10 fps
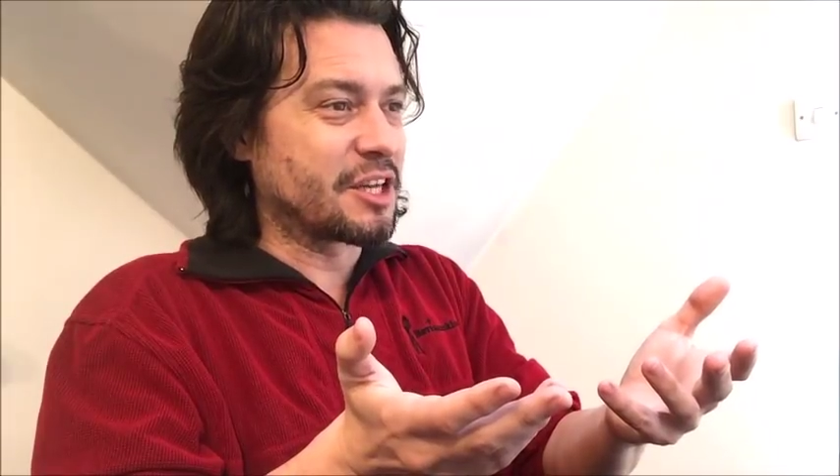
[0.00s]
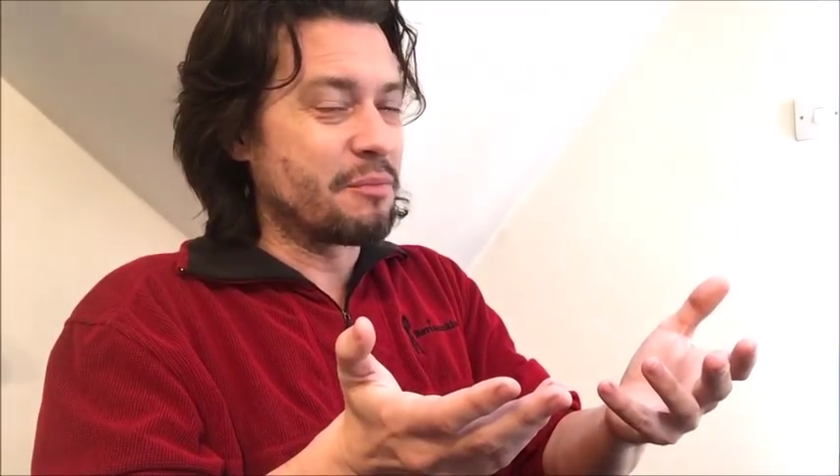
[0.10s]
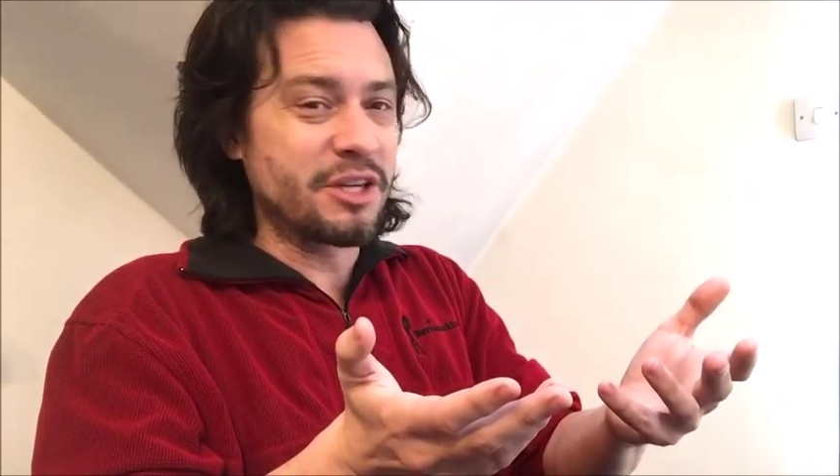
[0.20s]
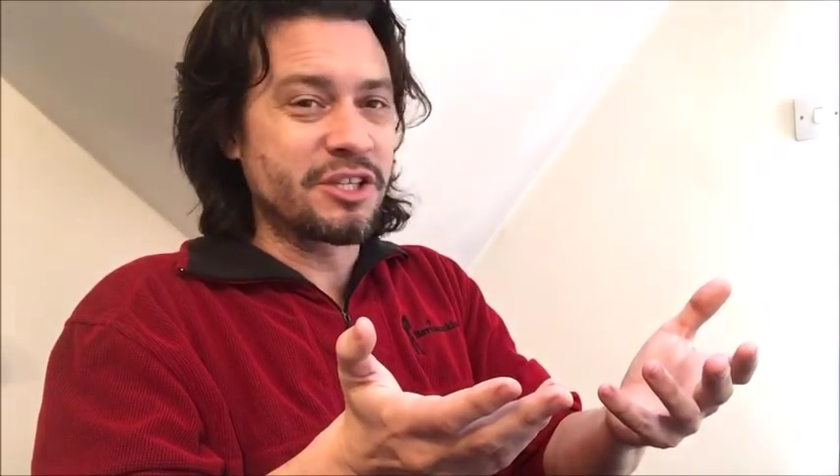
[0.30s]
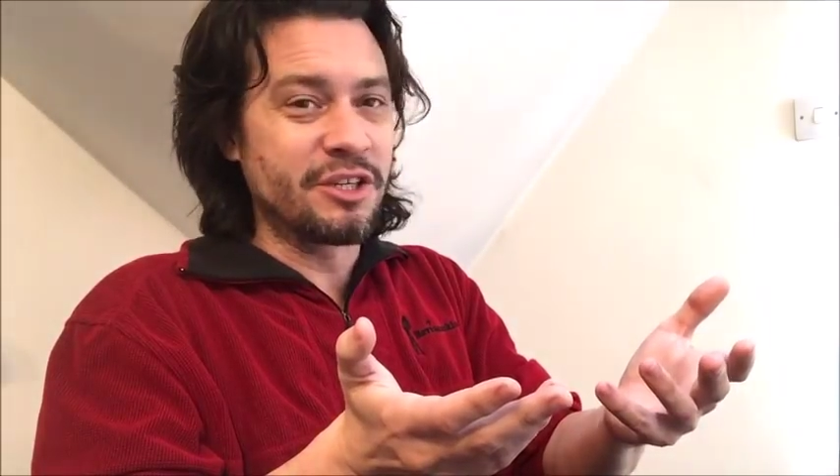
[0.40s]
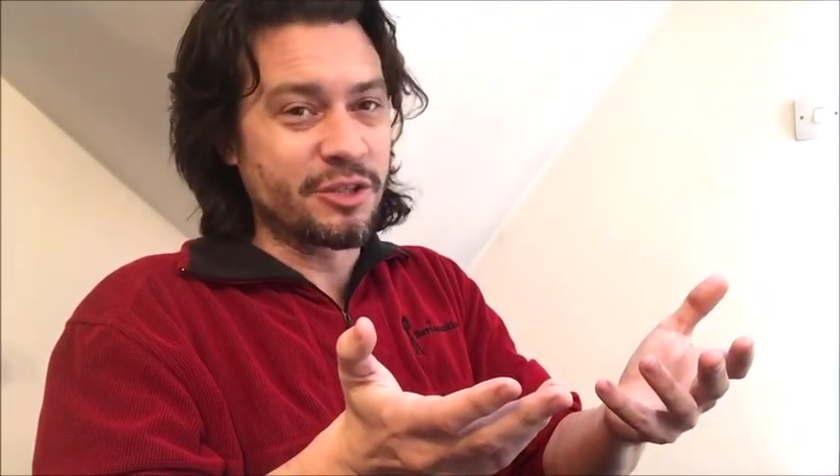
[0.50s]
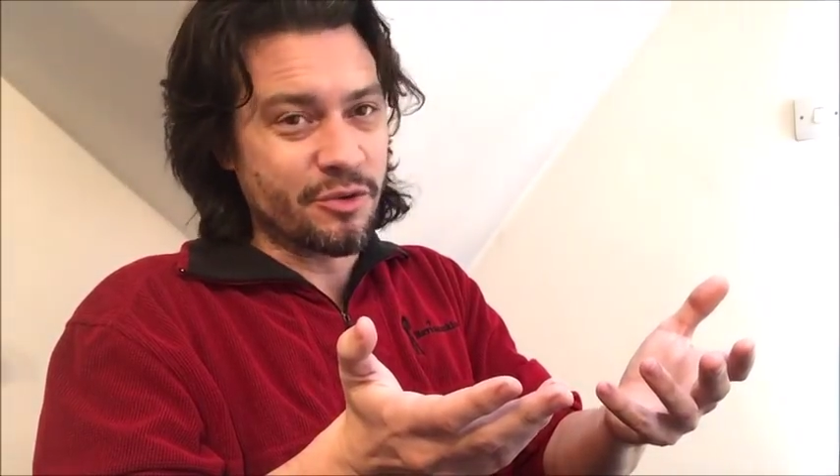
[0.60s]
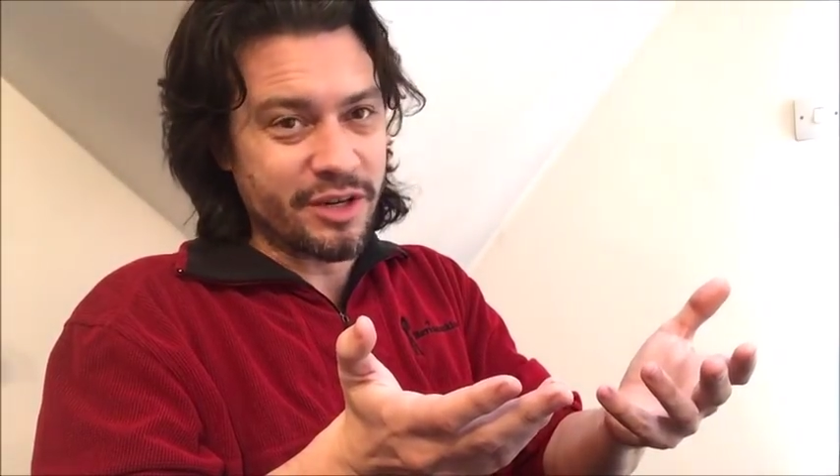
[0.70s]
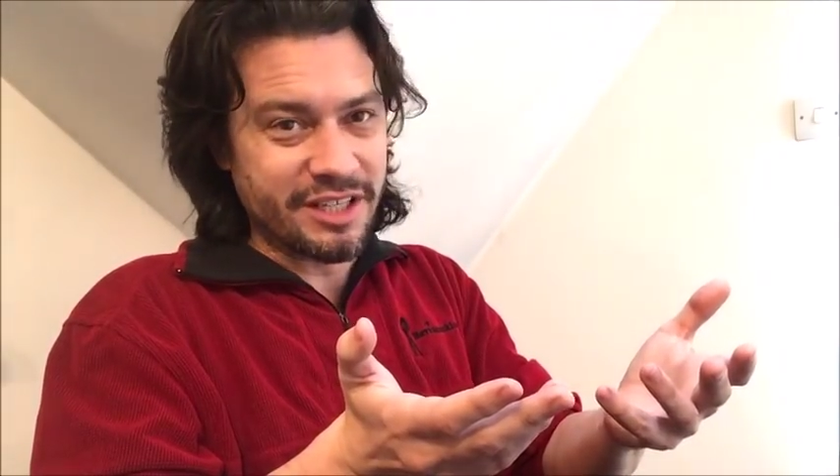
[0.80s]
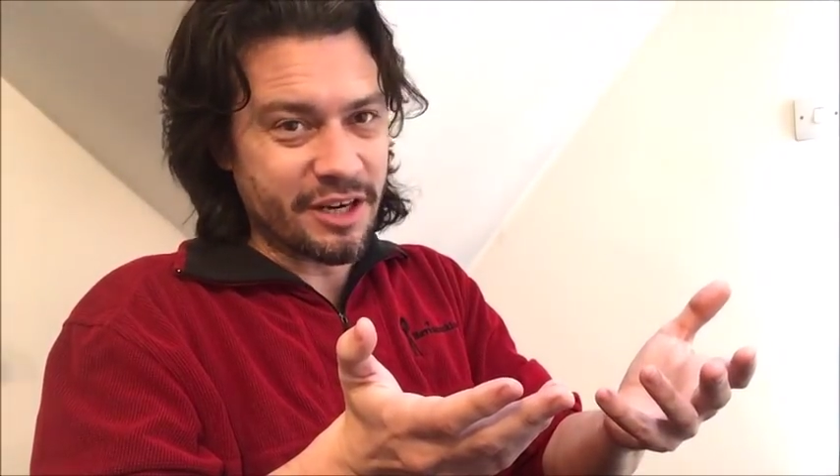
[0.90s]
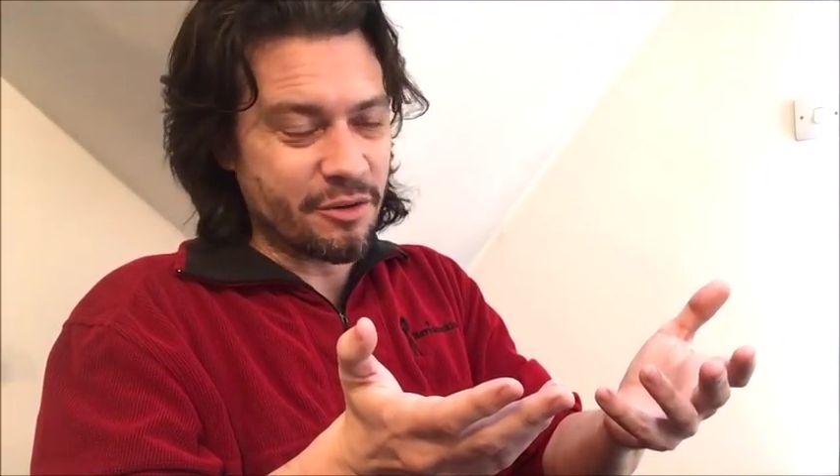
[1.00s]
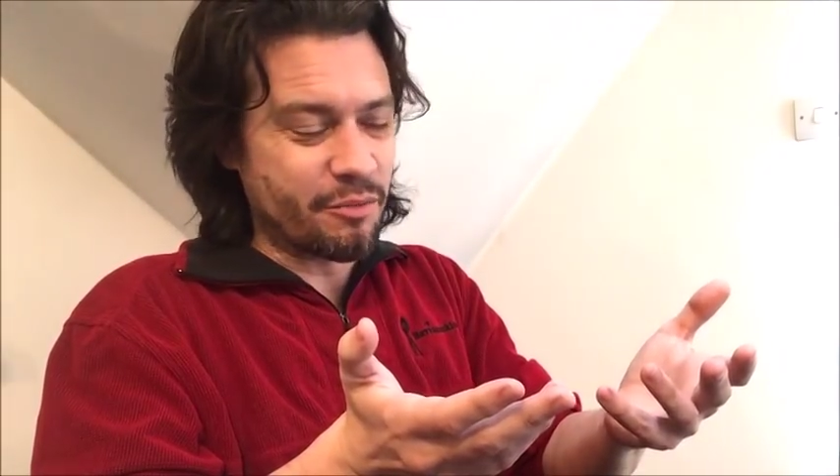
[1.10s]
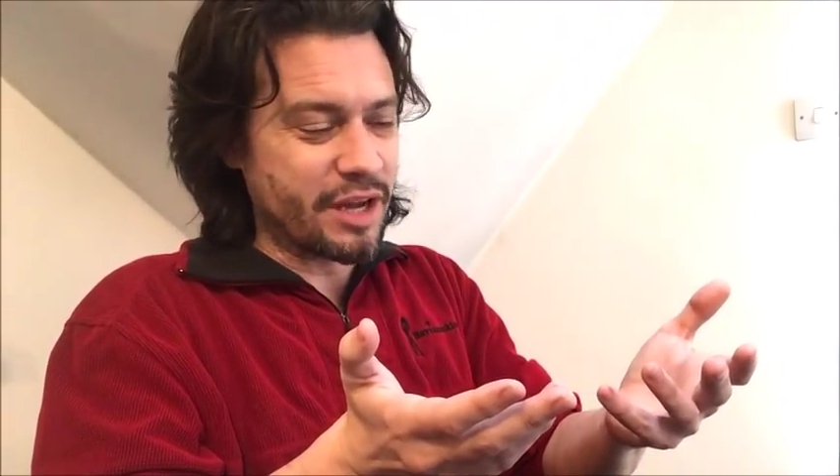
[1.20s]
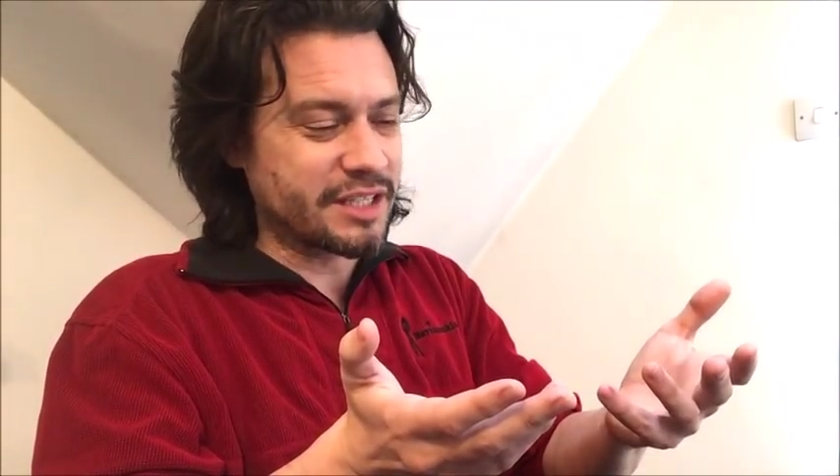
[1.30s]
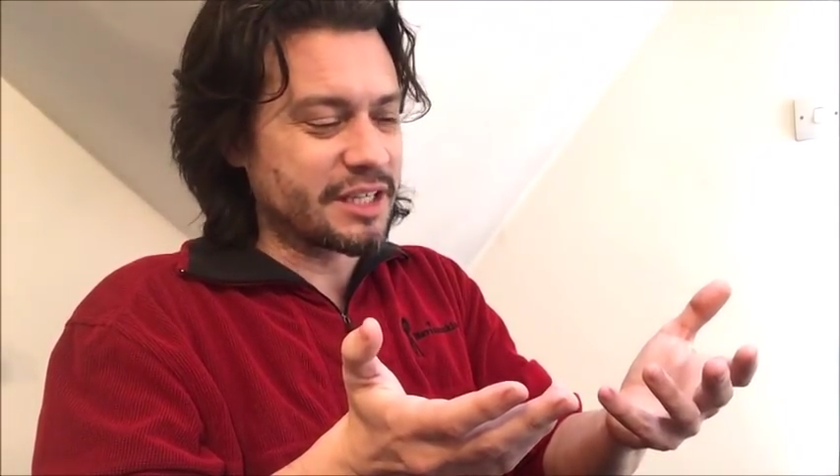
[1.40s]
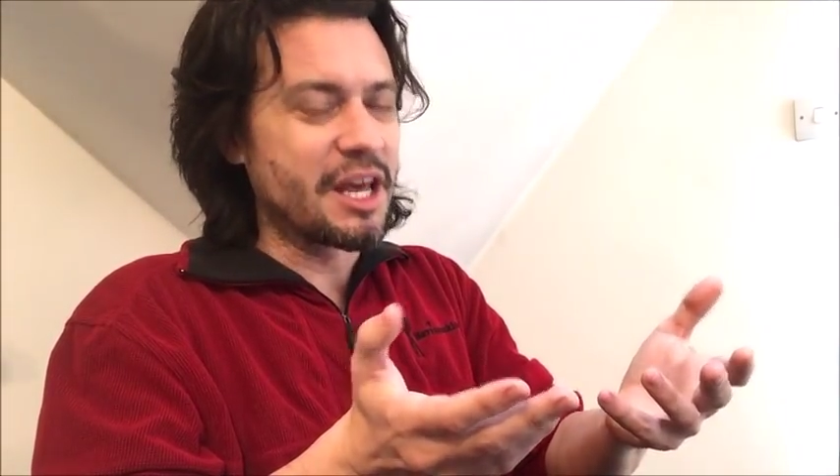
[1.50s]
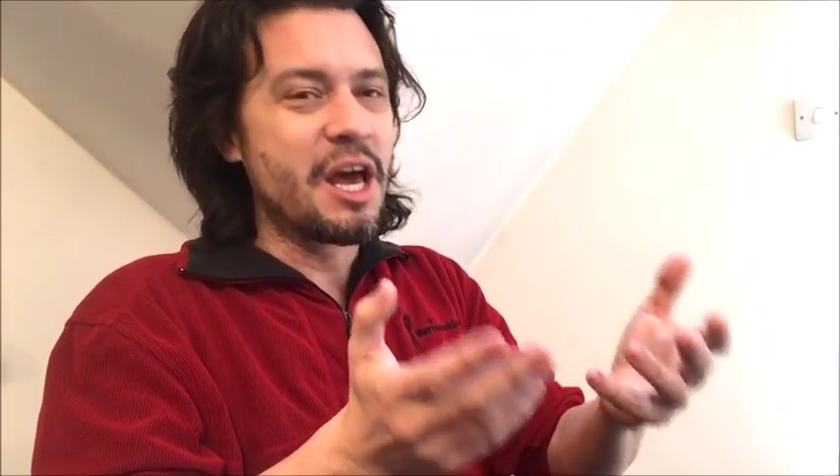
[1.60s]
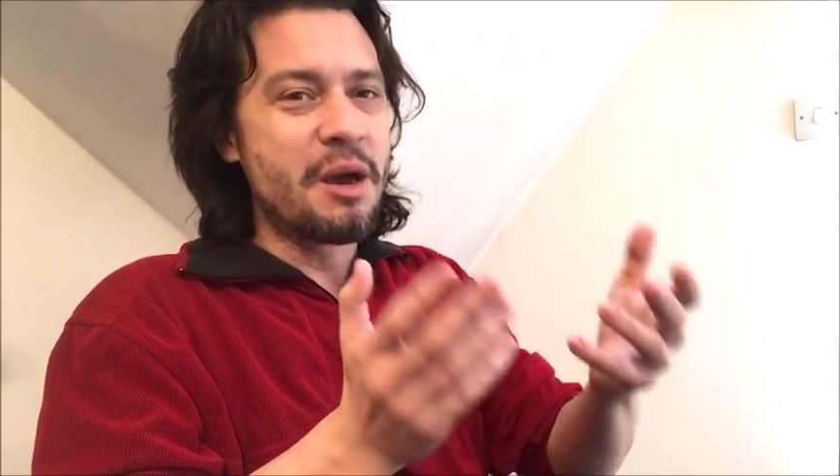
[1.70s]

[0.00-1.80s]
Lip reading: Commission has already done on Brexit.